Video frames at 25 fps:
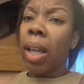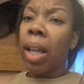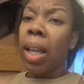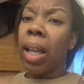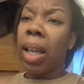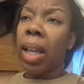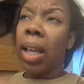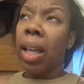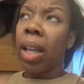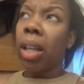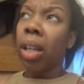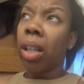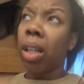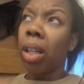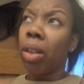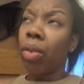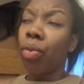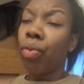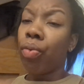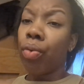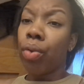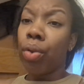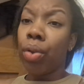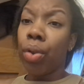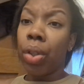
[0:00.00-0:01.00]
It
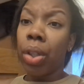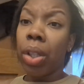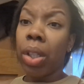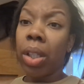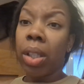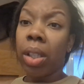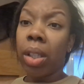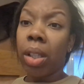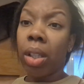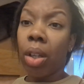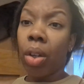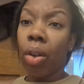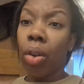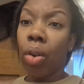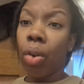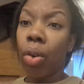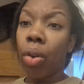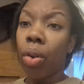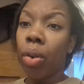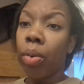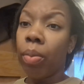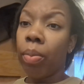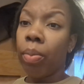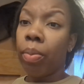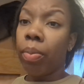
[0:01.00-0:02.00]
ruches
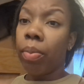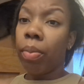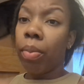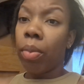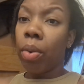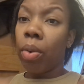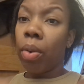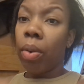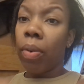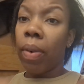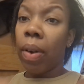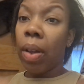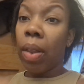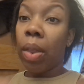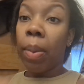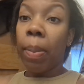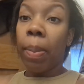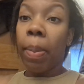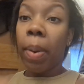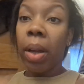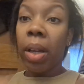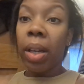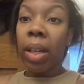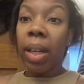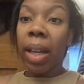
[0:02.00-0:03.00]
around the
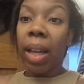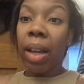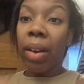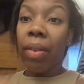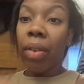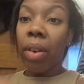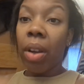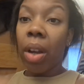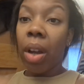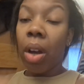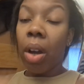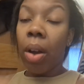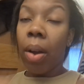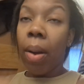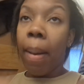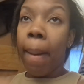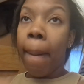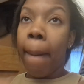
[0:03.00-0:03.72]
button area.